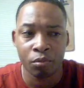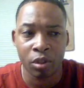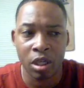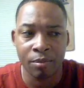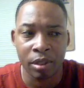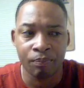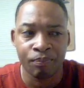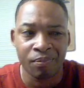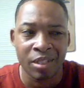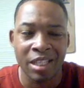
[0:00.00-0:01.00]
But I mean,
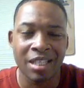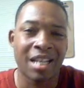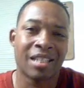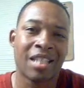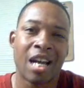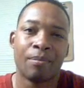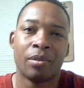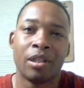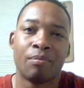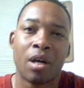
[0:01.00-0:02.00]
he's not the type
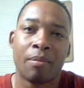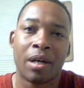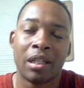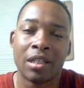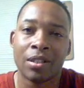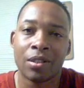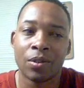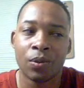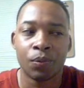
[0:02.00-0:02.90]
of hip hop I listen to.